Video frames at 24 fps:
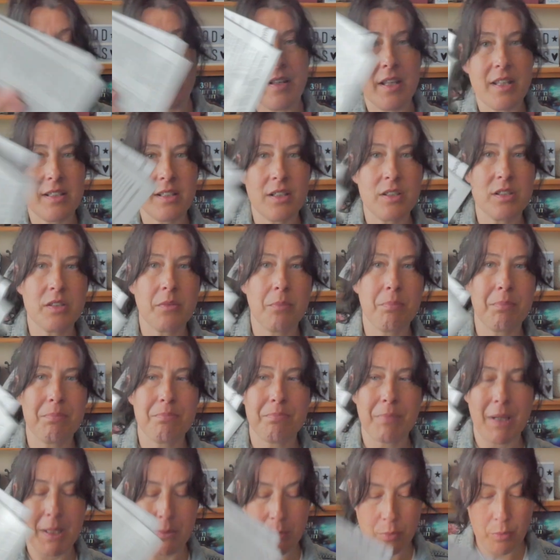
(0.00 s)
There's loads of
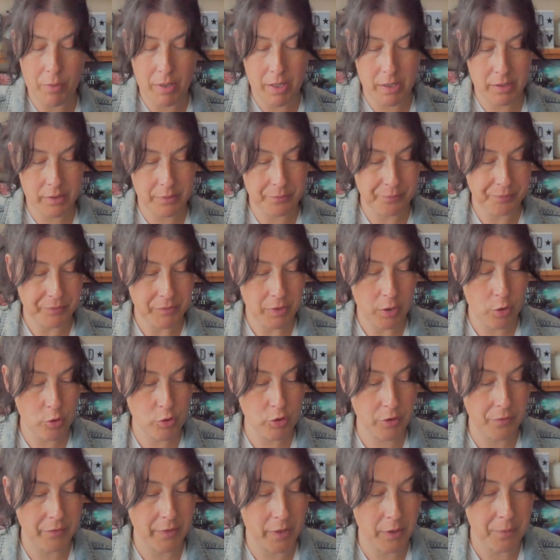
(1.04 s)
paperwork. Hold
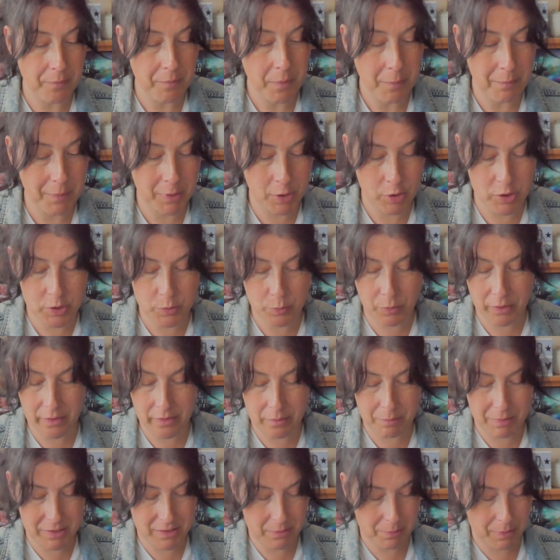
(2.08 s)
on though, because one of the
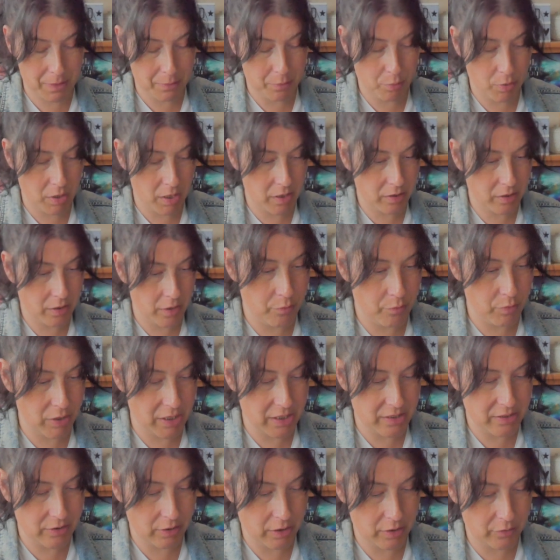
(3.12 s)
bits of paperwork really
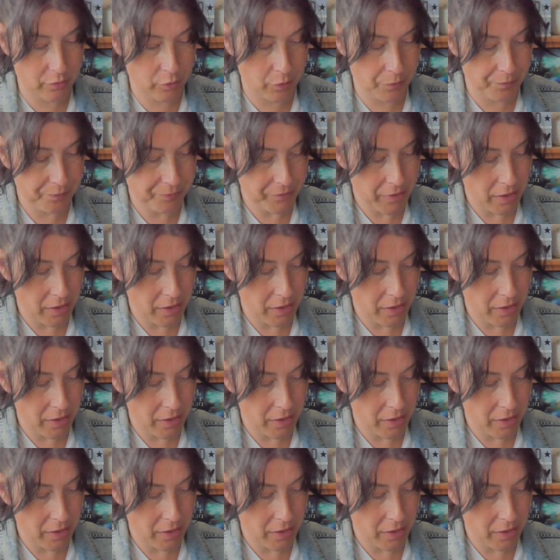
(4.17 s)
excited for.